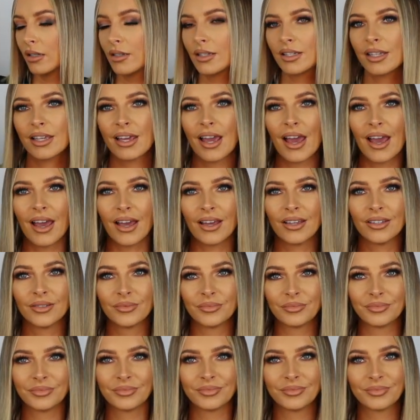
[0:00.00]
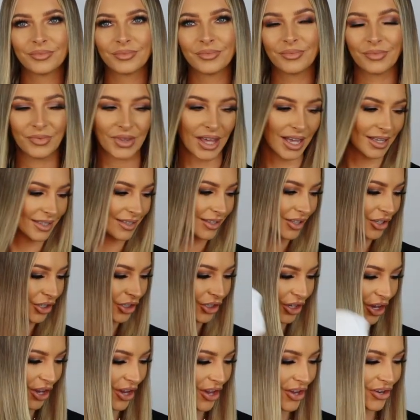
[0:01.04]
So yeah, that's the
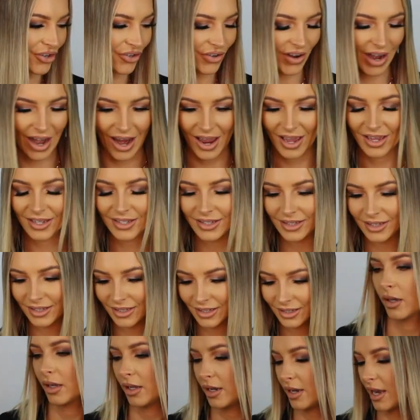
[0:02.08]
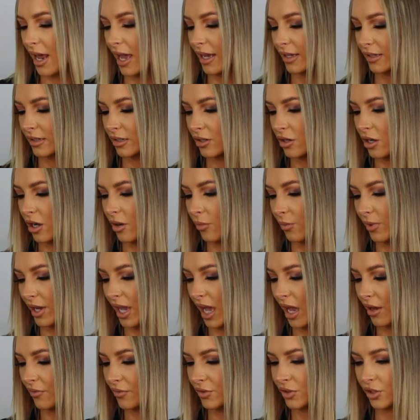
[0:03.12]
shirt dress. Next up, we
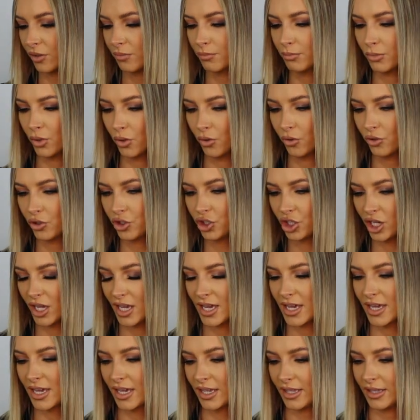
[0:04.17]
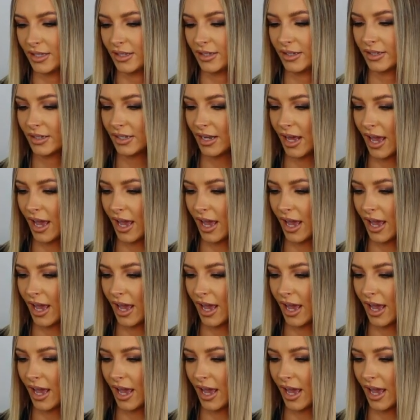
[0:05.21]
have some more jeans.